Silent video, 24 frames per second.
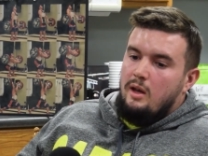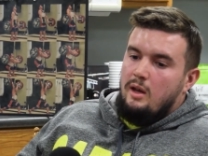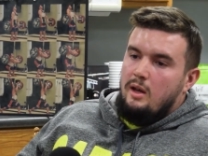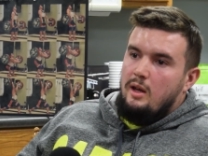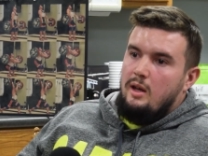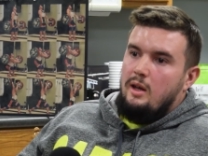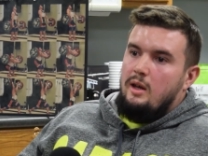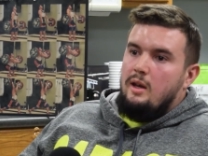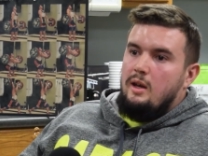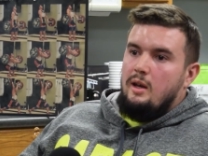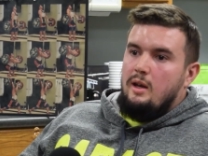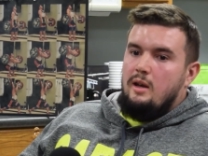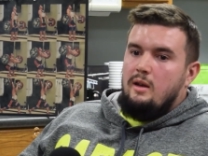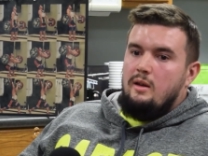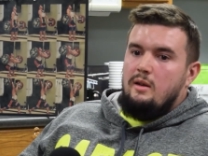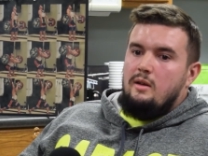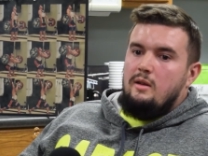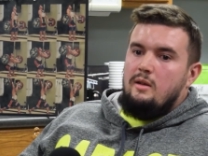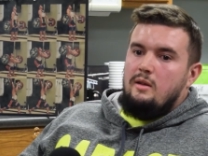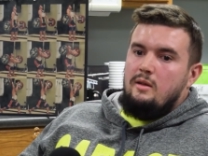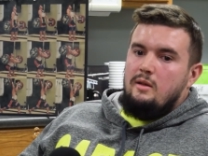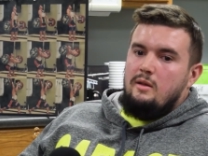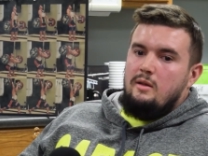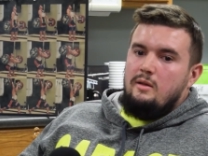He had
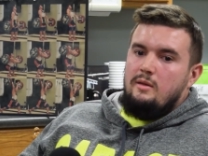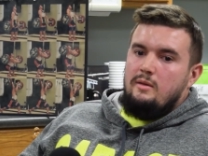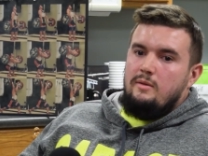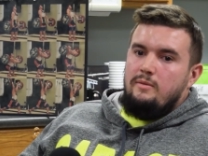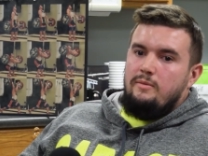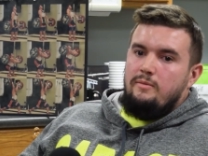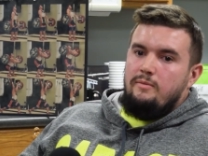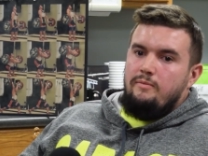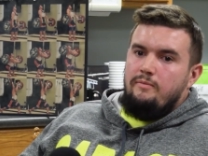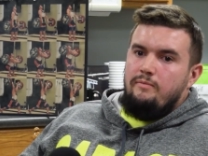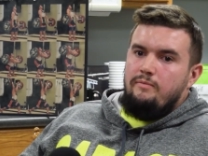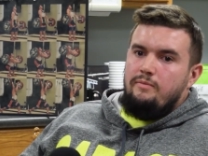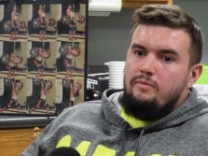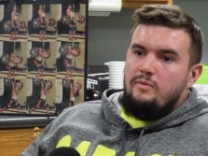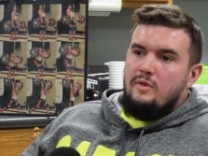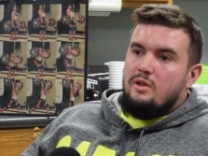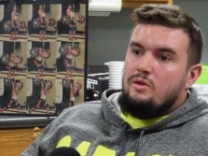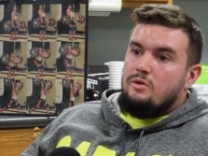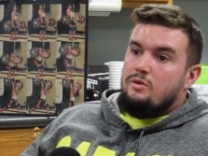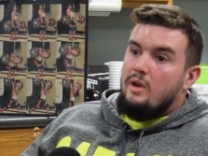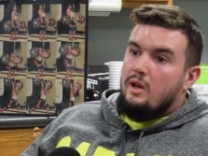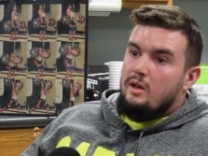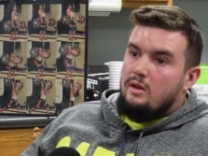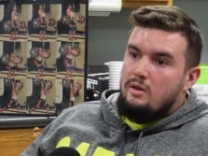uh, the
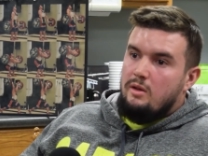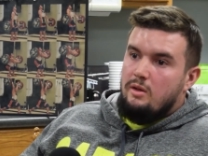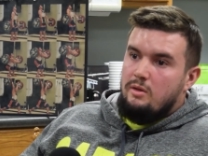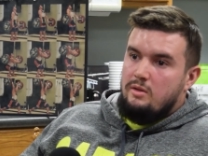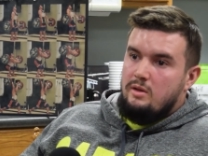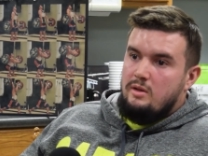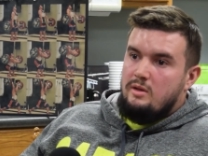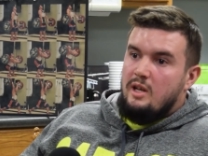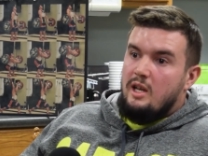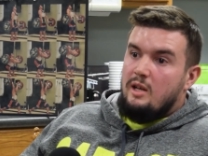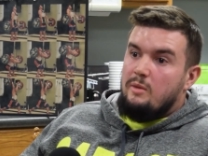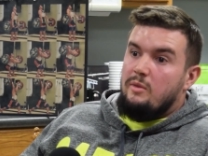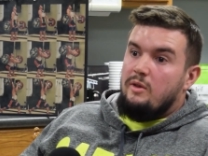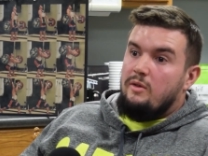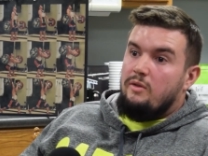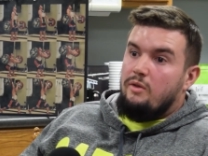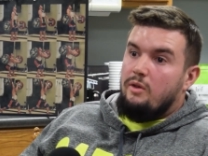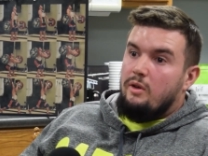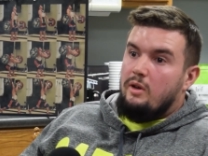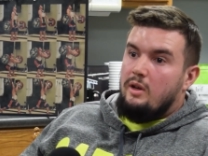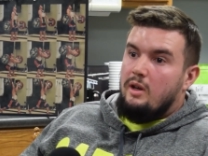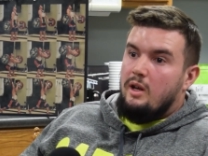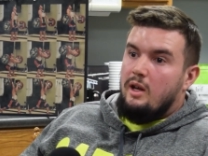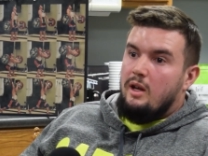strength coaches take me
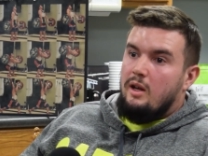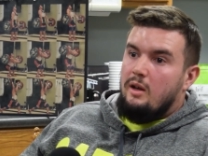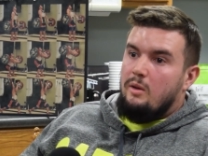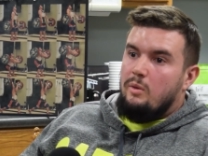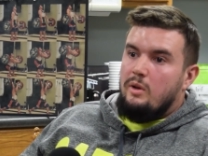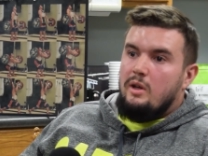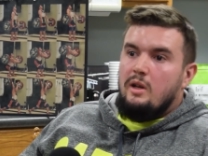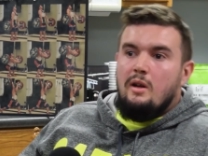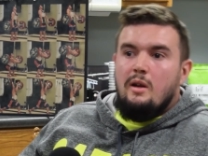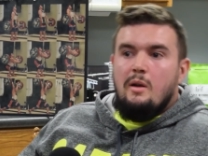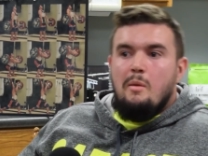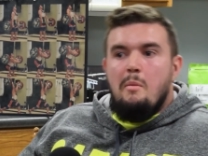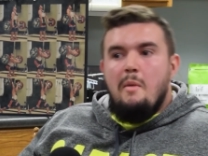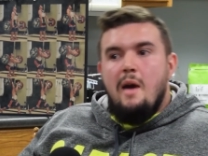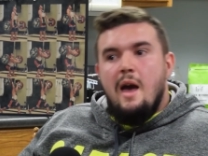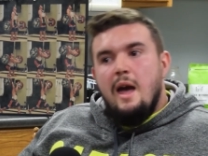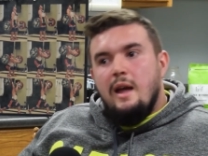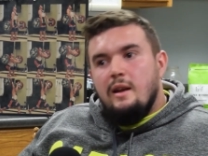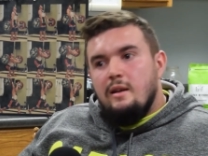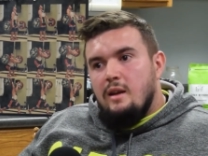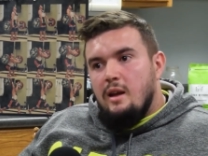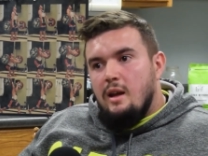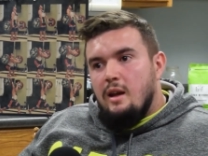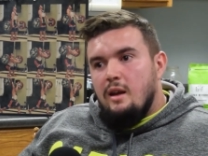for a day. We did a
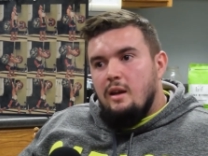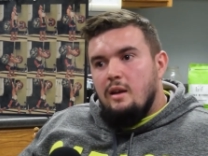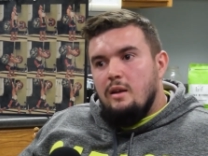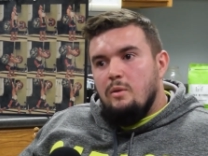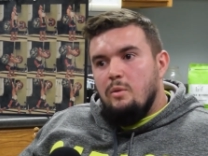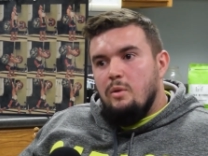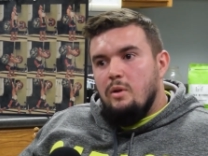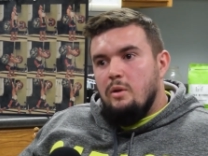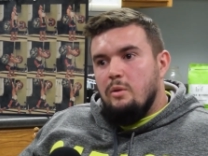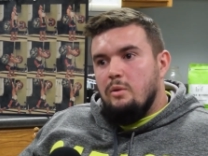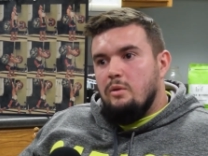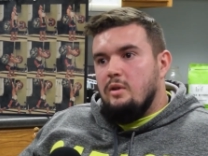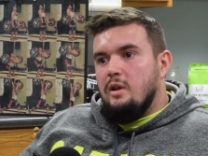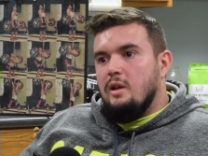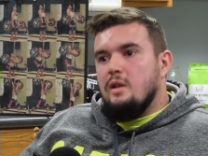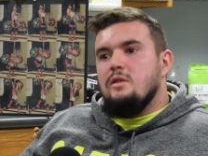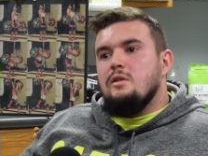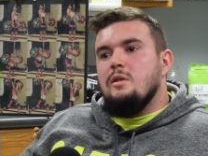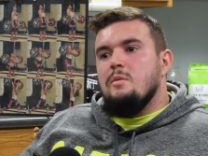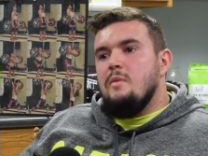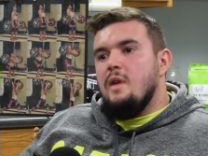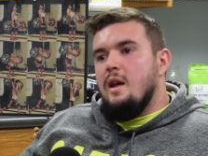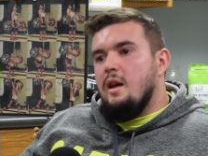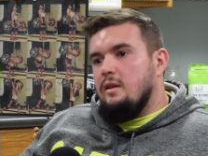mat day where it was like
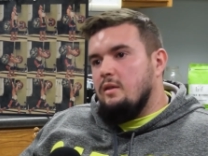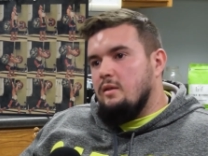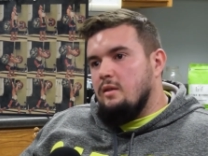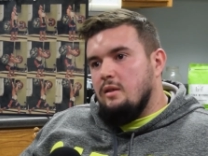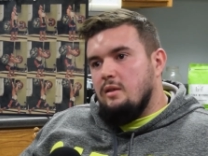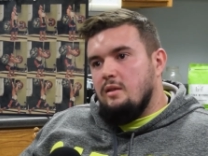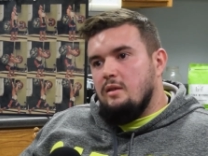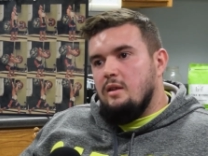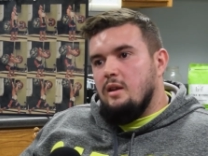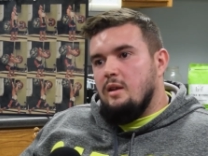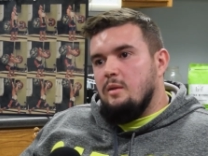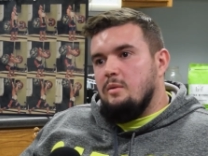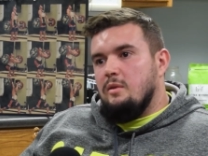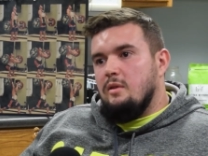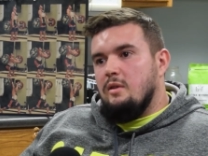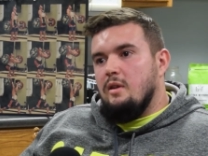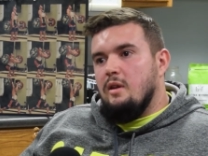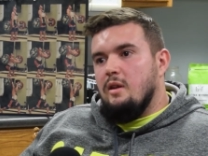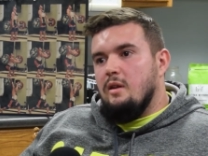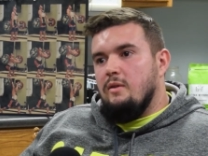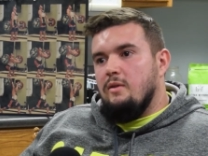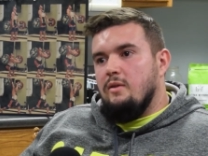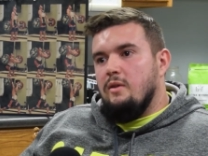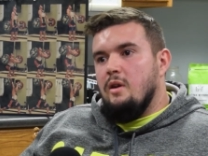gymnastics type
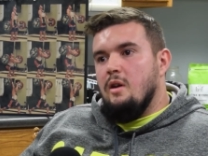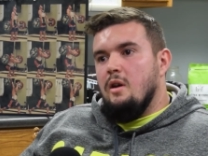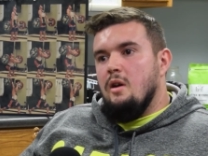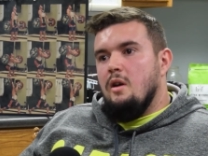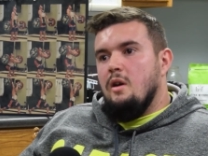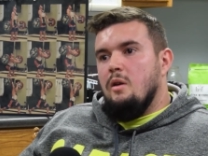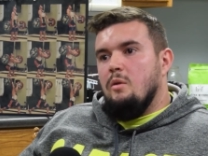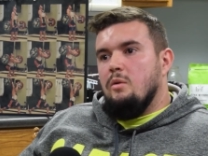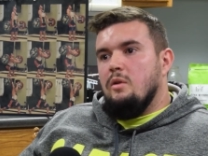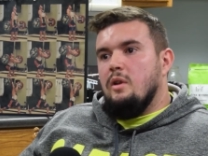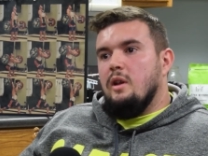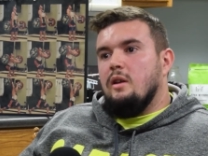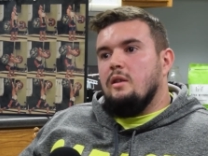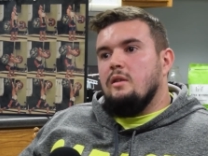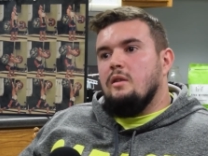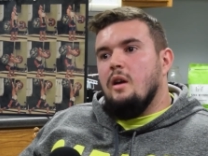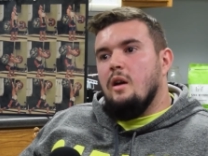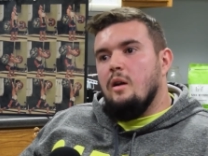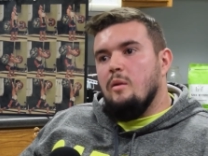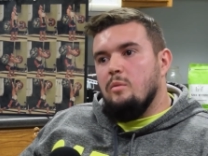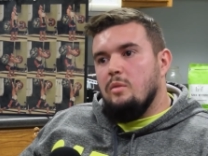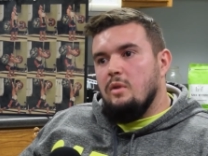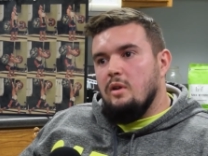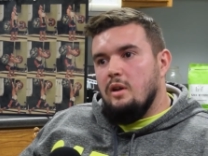stuff with like
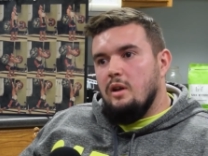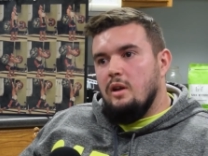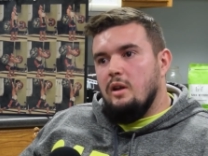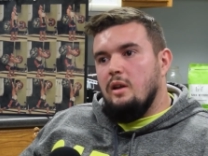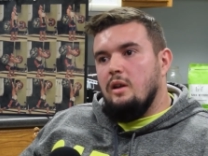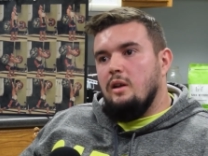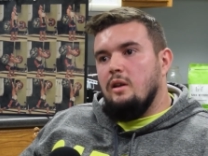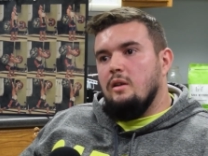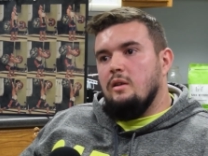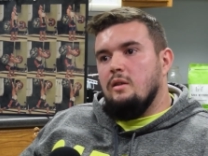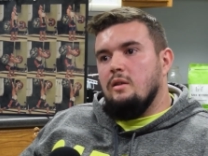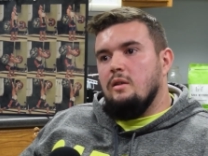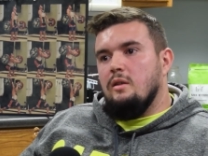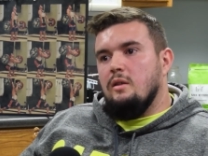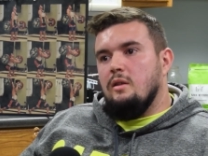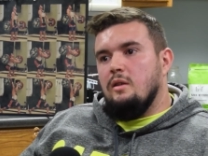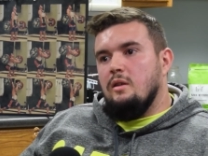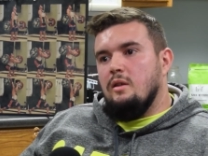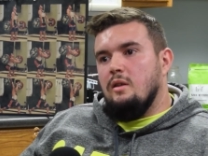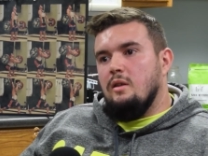tumbling and